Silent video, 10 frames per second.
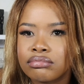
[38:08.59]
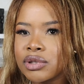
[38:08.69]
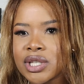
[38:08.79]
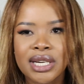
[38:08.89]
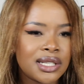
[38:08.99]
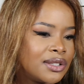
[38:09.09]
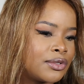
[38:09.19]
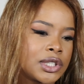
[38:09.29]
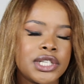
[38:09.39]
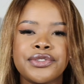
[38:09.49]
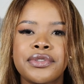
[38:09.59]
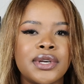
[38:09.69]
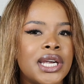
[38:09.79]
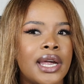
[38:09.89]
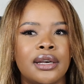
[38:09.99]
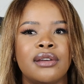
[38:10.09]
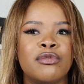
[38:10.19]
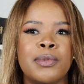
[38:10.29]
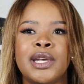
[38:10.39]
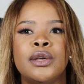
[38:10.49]
said D43 and
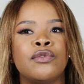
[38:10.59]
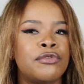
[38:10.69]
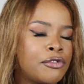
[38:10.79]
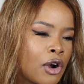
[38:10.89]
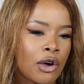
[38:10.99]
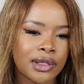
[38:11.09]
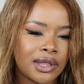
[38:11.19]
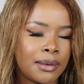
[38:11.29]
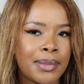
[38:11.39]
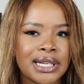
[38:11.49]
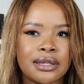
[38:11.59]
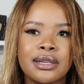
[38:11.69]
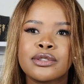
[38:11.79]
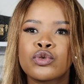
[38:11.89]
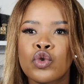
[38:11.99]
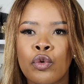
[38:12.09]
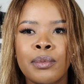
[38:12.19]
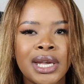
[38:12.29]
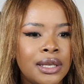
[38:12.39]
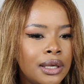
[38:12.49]
everybody flocked there, but there's so
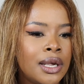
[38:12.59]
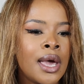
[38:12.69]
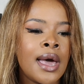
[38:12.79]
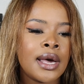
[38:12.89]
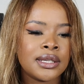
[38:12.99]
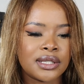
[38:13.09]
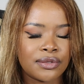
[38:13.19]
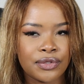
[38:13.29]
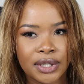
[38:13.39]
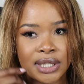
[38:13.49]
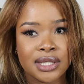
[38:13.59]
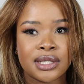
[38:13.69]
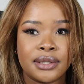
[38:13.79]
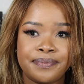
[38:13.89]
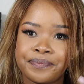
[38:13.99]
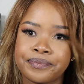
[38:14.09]
many different